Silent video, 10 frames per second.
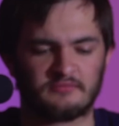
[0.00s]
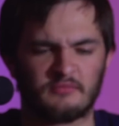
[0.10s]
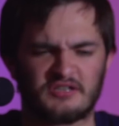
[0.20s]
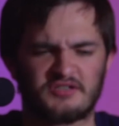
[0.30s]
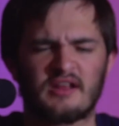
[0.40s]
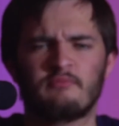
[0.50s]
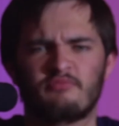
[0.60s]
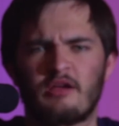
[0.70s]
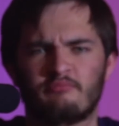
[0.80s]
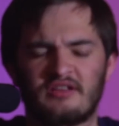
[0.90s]
it much yet.
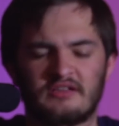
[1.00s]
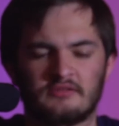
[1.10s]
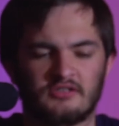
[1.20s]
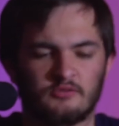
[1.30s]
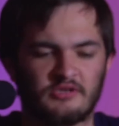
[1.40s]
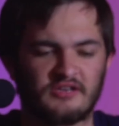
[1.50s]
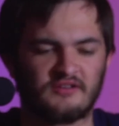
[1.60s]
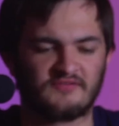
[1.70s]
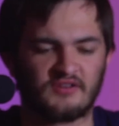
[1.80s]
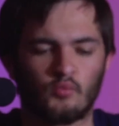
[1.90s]
I played a little bit
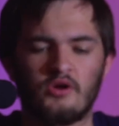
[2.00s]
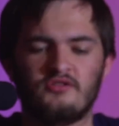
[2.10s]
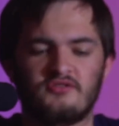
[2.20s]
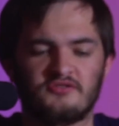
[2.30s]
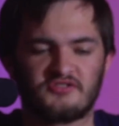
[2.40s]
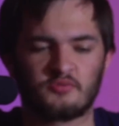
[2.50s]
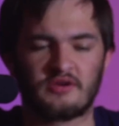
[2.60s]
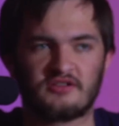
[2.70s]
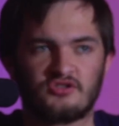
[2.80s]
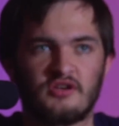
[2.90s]
of 1-2
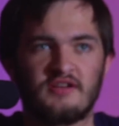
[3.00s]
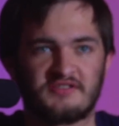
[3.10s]
Switch,